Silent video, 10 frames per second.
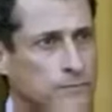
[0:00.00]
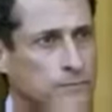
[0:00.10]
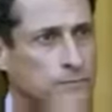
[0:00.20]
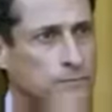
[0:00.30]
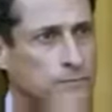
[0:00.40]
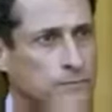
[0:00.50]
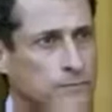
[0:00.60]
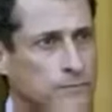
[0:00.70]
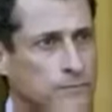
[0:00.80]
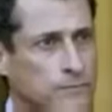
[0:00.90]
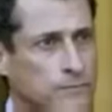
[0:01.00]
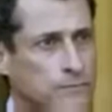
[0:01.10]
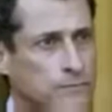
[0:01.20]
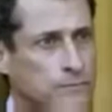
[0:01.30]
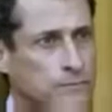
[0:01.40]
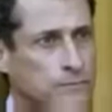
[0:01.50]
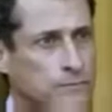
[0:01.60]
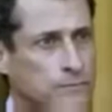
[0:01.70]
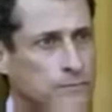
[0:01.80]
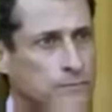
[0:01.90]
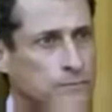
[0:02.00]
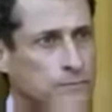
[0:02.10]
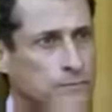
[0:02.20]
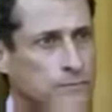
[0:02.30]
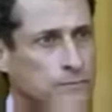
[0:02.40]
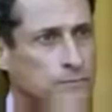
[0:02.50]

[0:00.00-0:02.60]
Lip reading: [no speech]